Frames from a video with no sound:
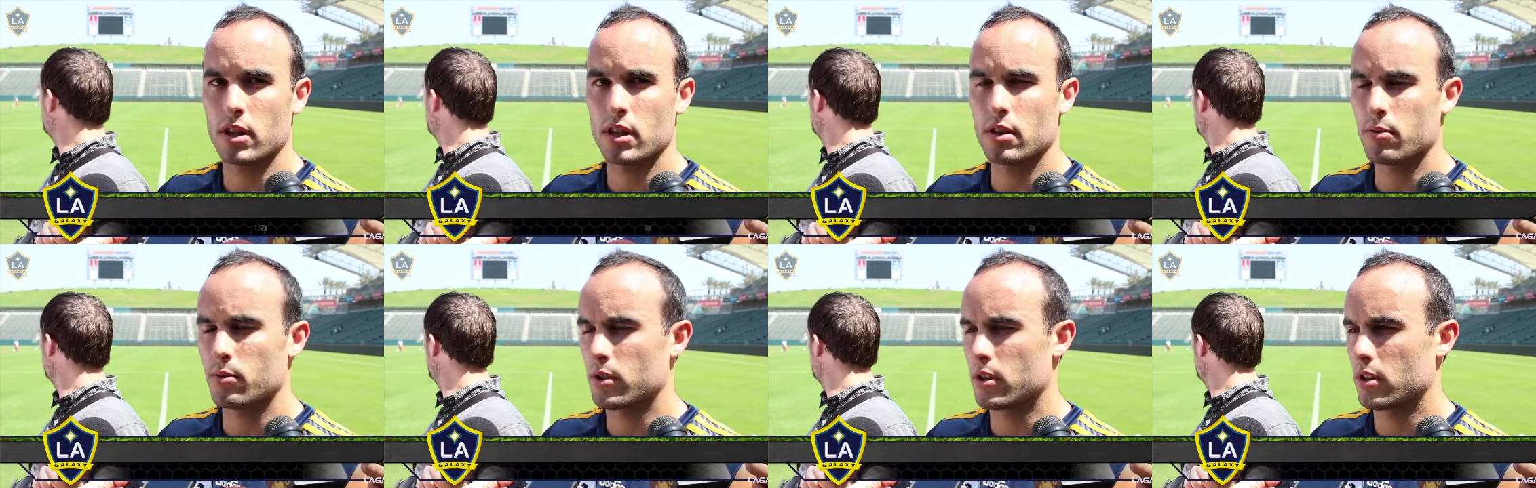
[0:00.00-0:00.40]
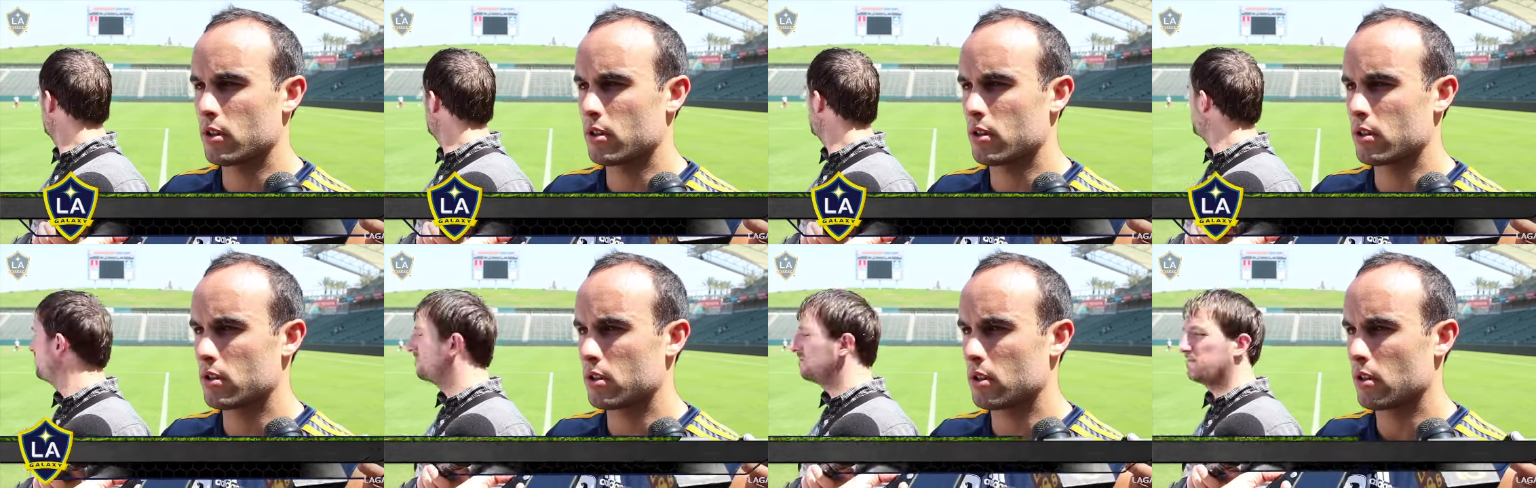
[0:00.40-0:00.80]
Speaker 1: get a really
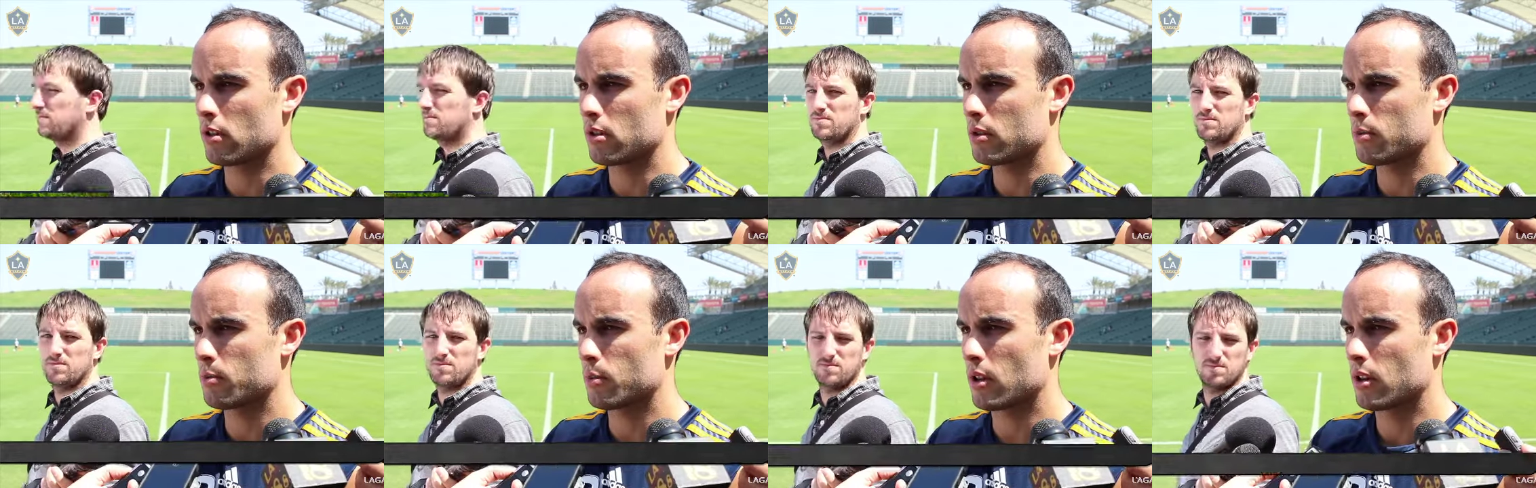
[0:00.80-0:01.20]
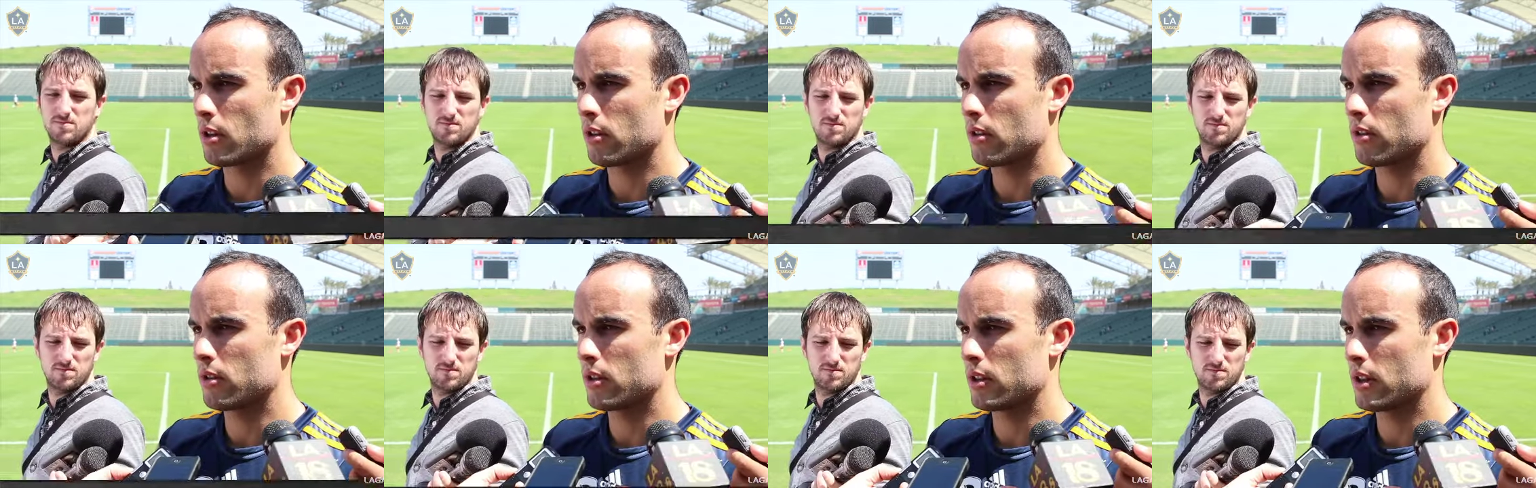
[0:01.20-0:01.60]
good start
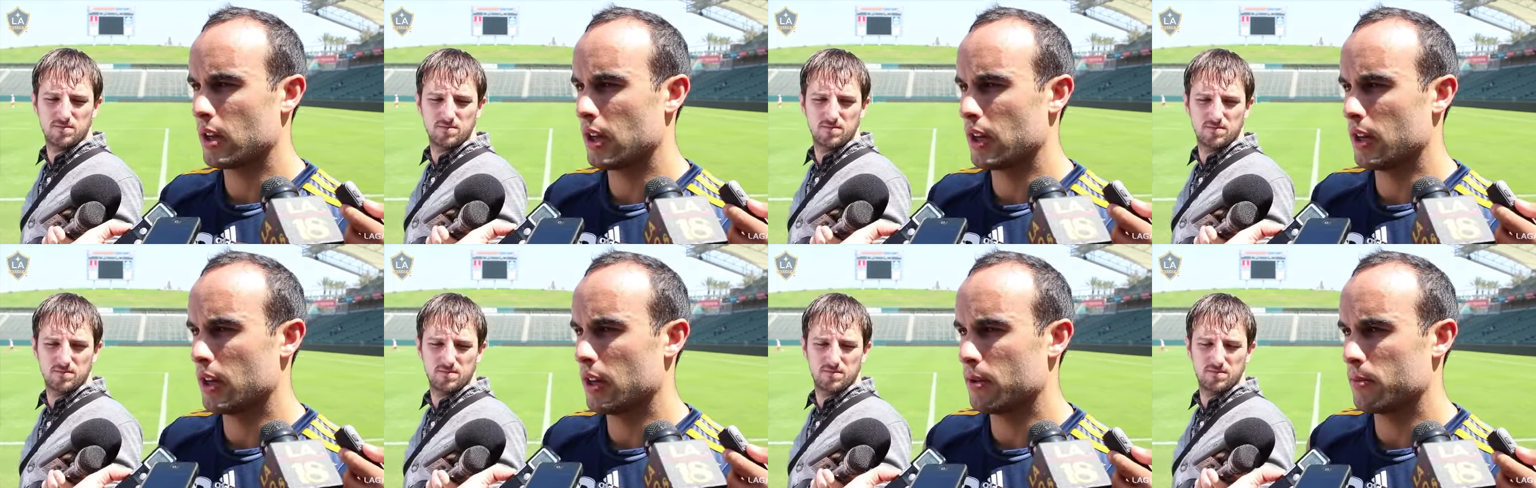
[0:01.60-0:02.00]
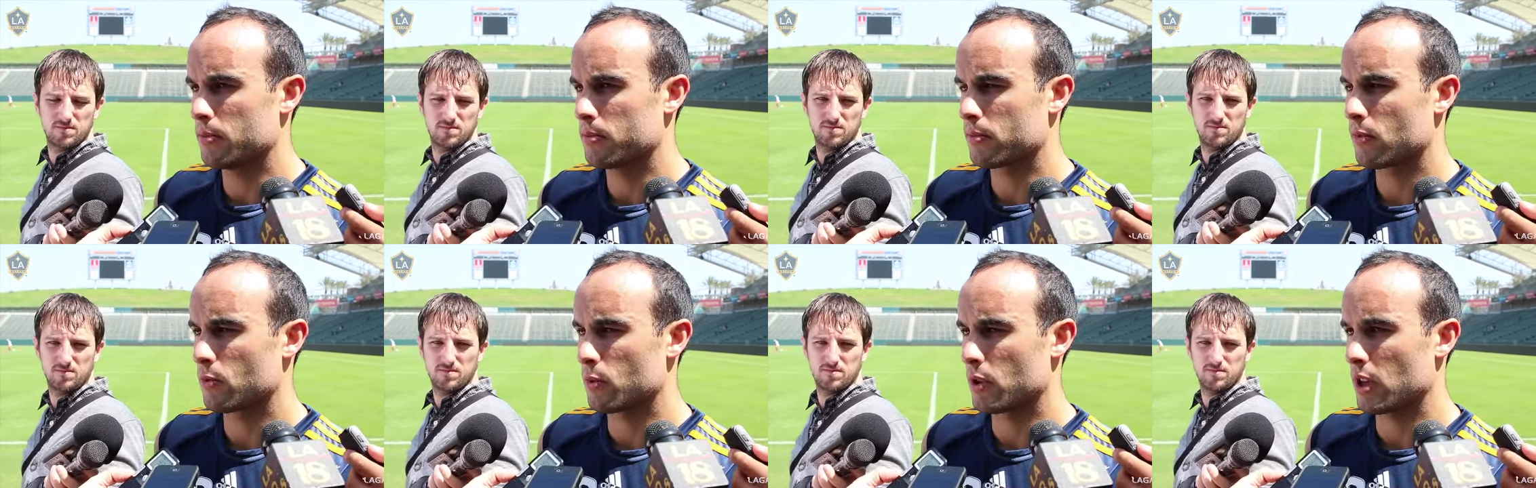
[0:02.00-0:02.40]
tomorrow.
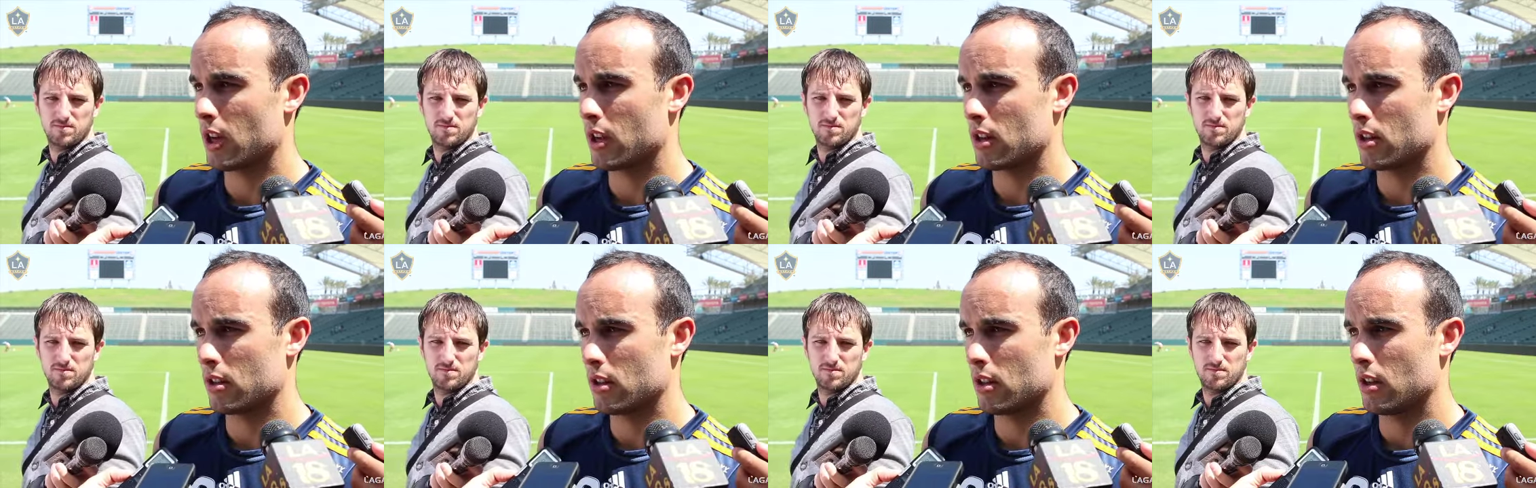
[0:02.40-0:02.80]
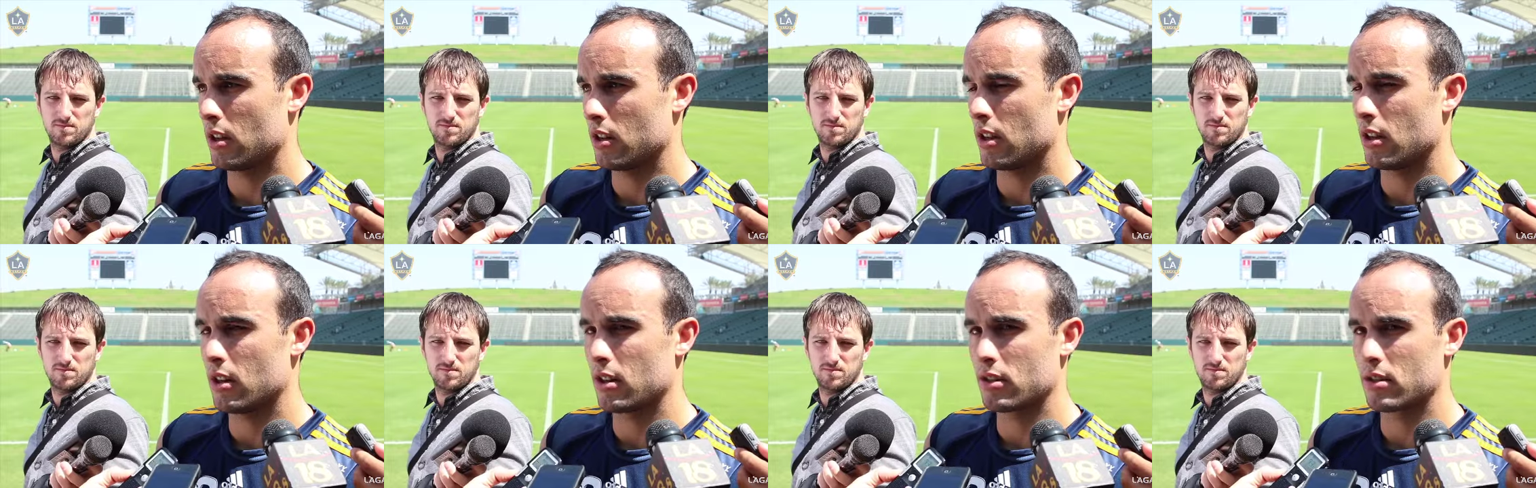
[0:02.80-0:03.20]
Um, we had a, a,
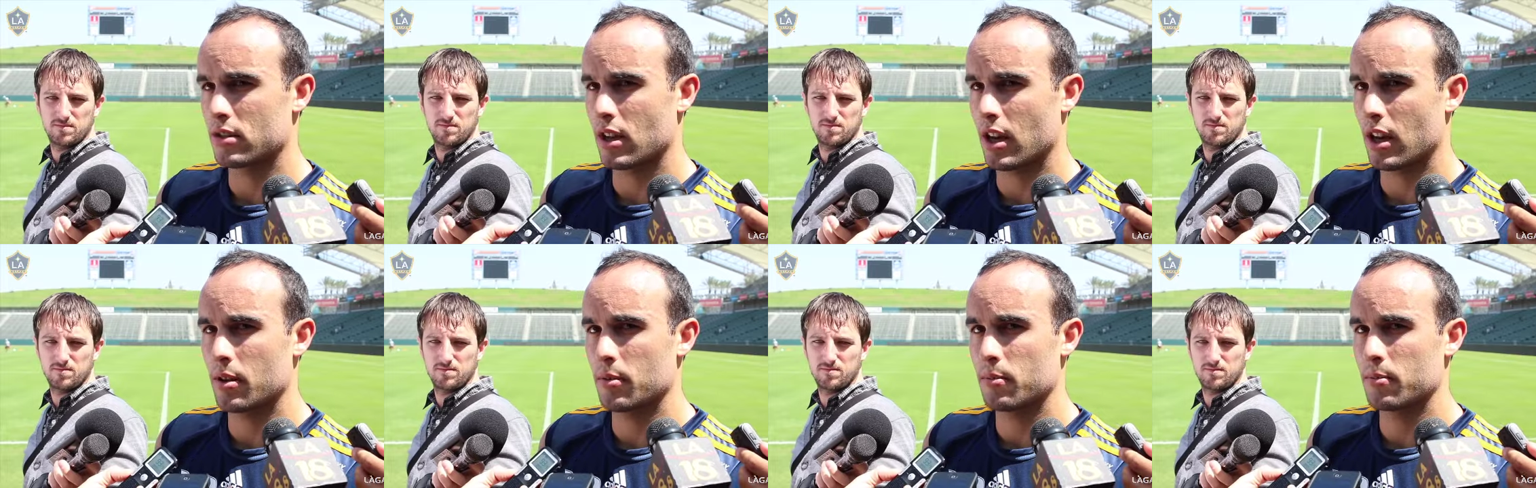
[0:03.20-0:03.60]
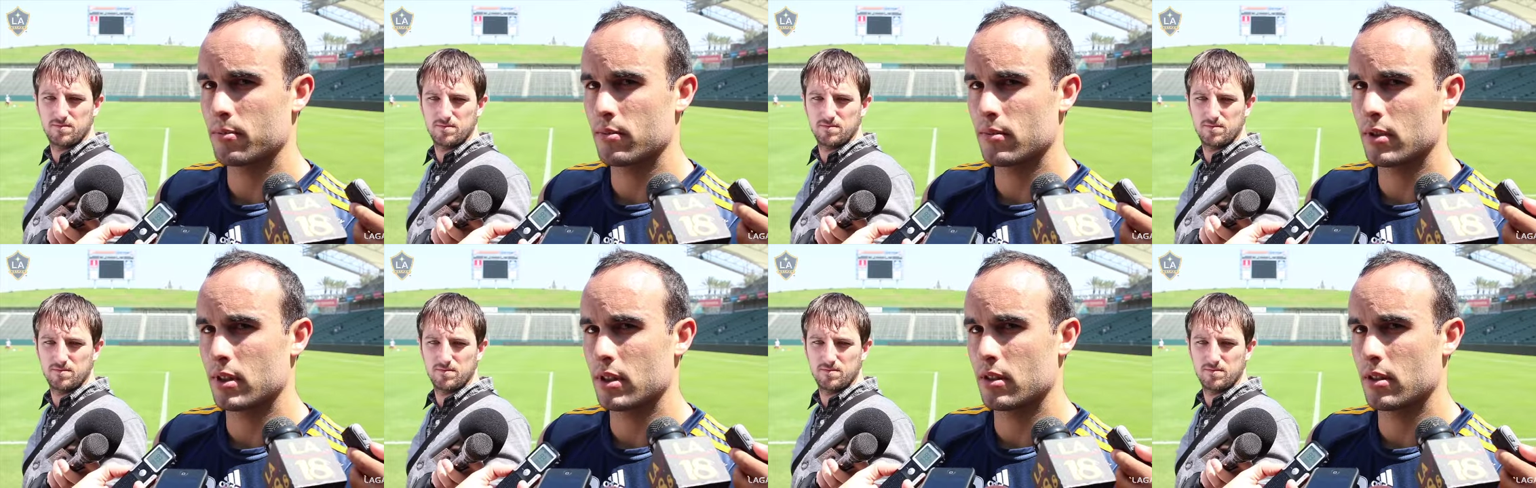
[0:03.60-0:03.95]
long time,